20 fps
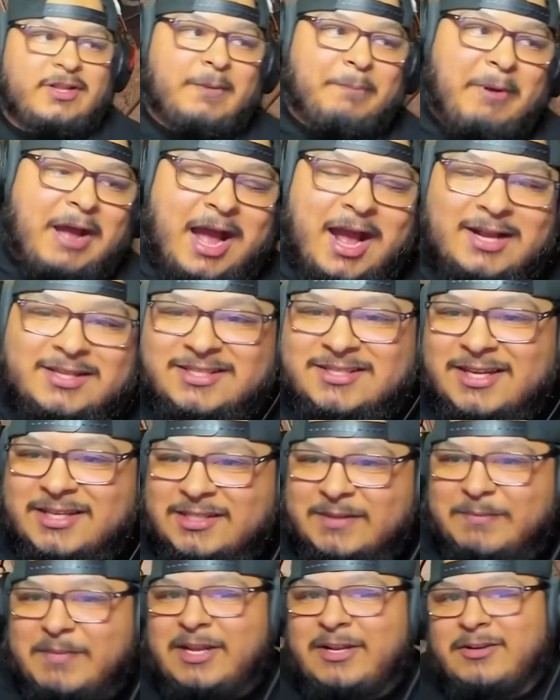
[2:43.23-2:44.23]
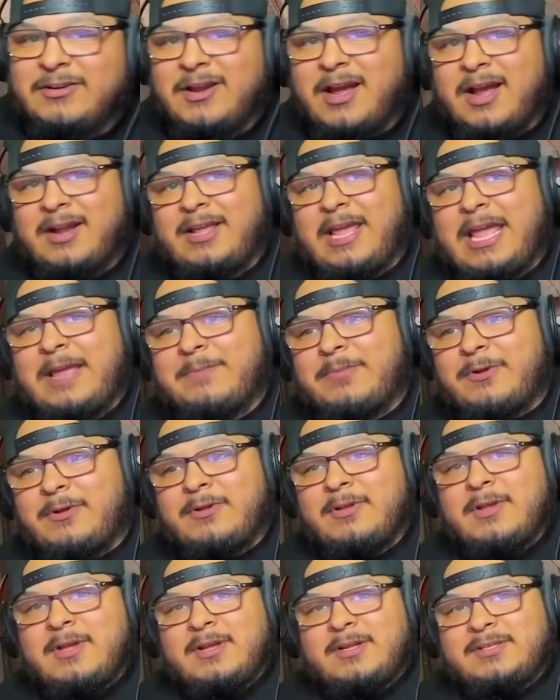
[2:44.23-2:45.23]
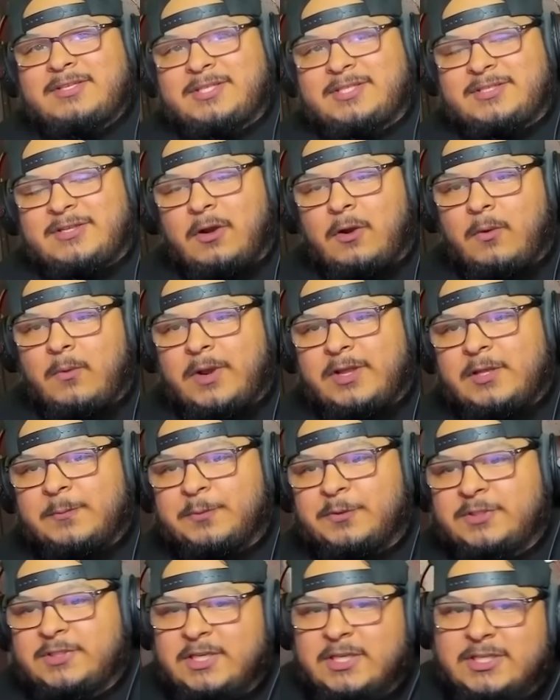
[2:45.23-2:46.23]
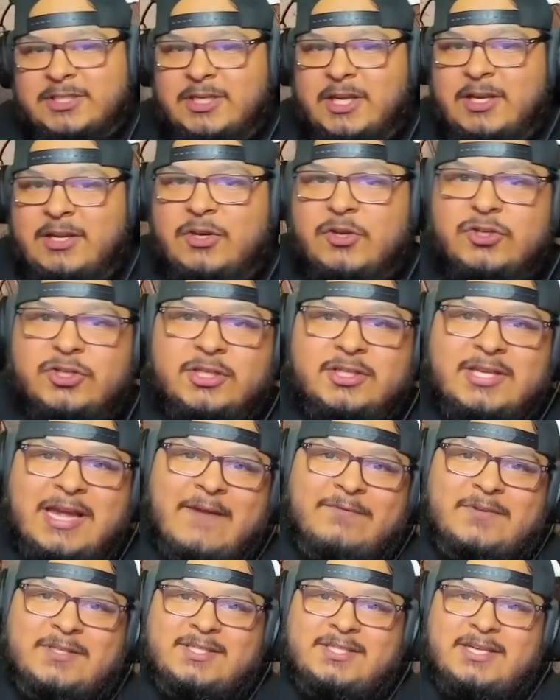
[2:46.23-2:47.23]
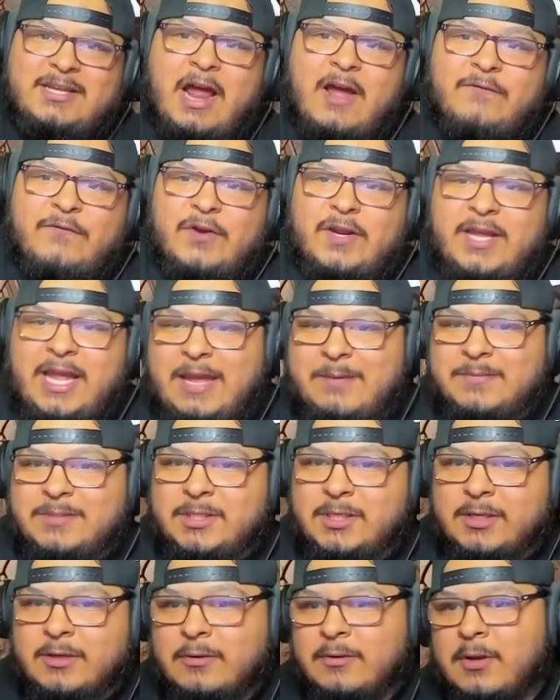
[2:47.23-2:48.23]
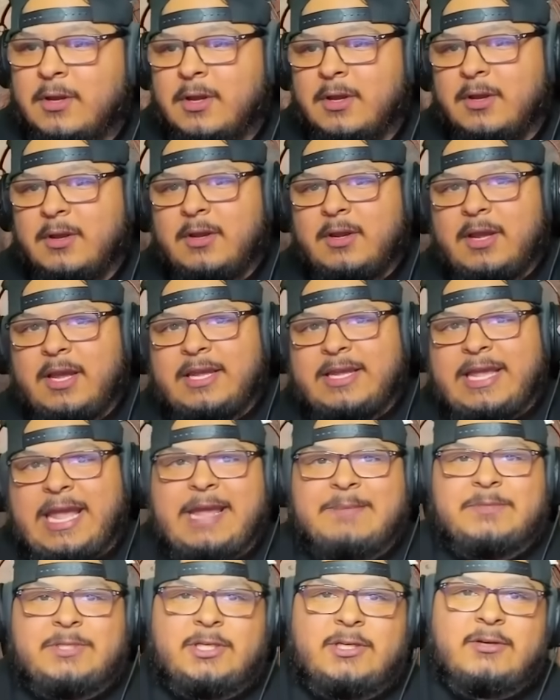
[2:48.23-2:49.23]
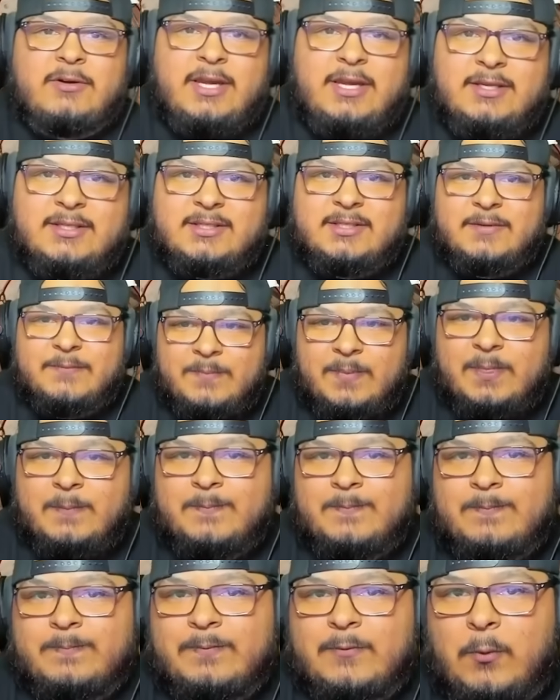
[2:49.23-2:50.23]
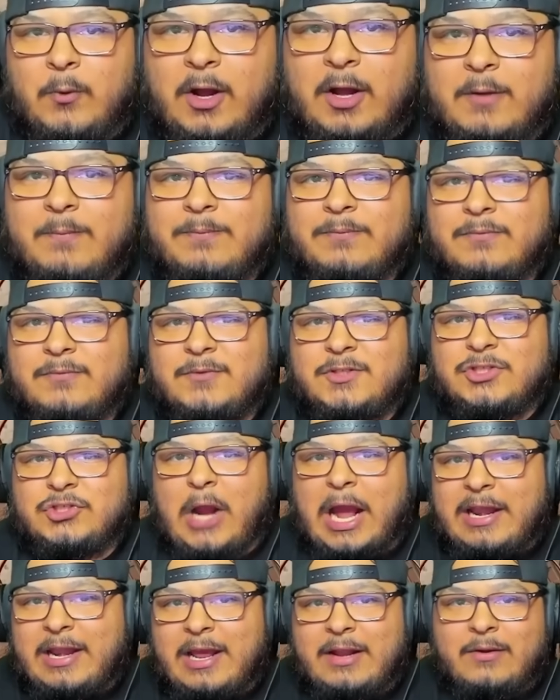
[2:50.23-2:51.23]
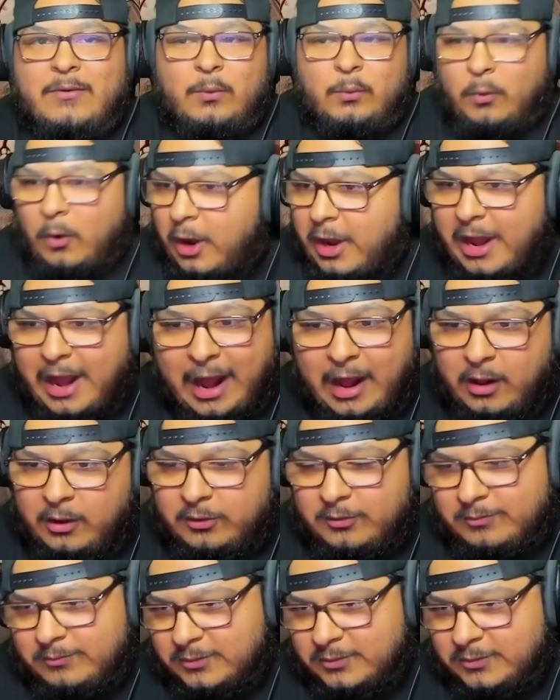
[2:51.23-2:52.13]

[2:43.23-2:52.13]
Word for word: in the box doesn't mean you're not able to still win the Prestige game. You just have to sit out for game two. And game two is well, Trident Royale.